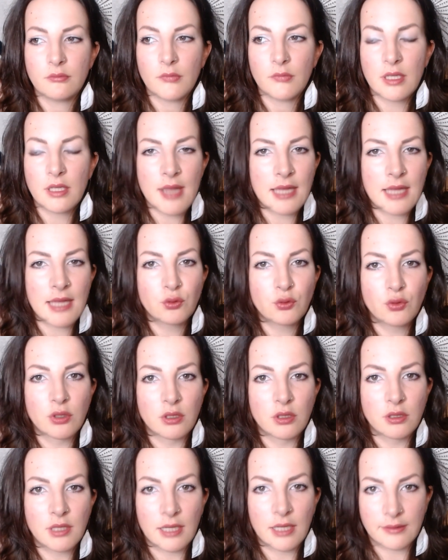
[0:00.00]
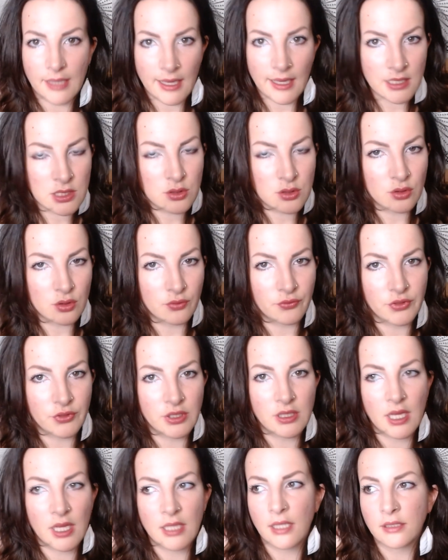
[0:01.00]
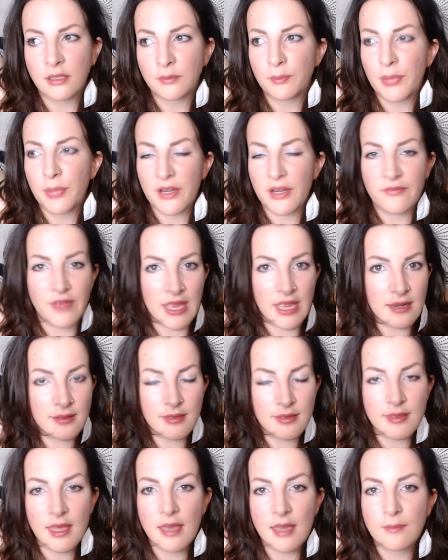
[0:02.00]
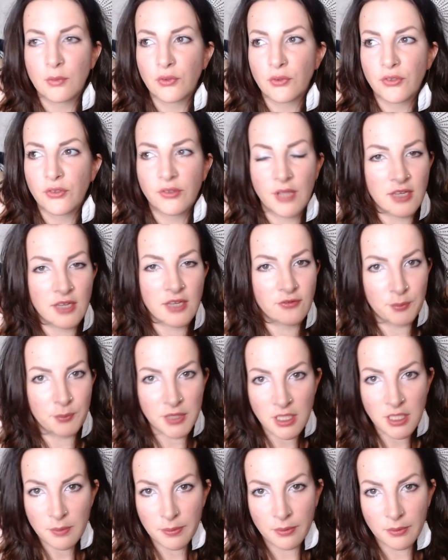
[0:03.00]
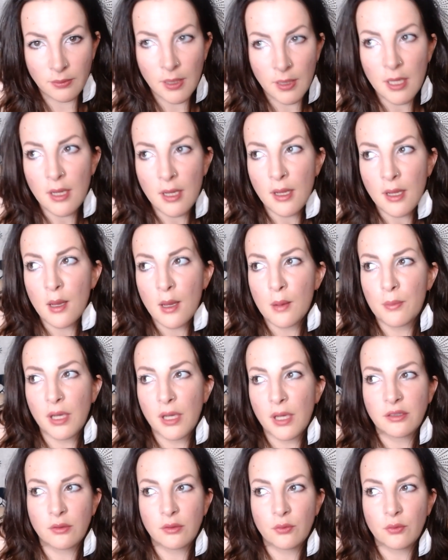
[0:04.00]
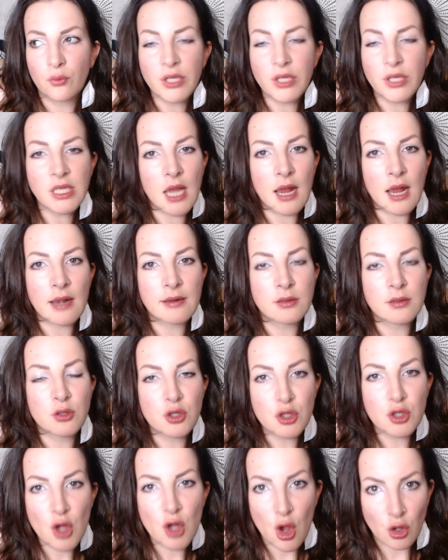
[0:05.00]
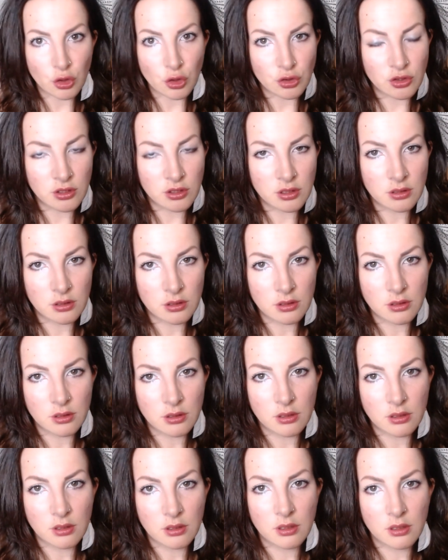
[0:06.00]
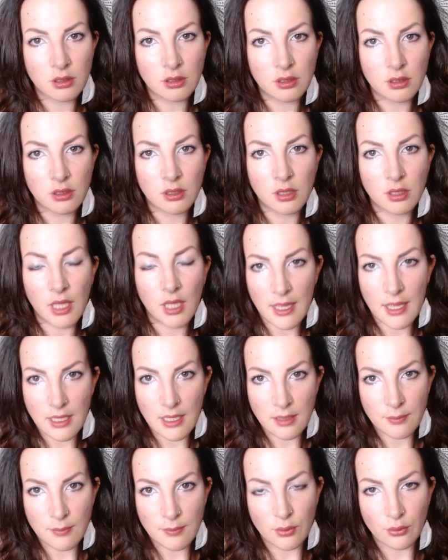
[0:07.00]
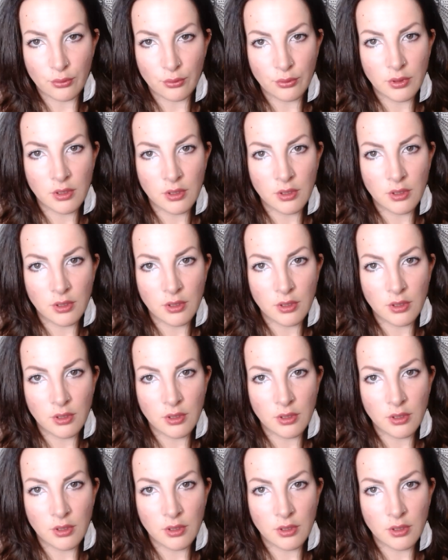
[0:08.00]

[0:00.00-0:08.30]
natural catastrophe and prevent them or save people, but we are not able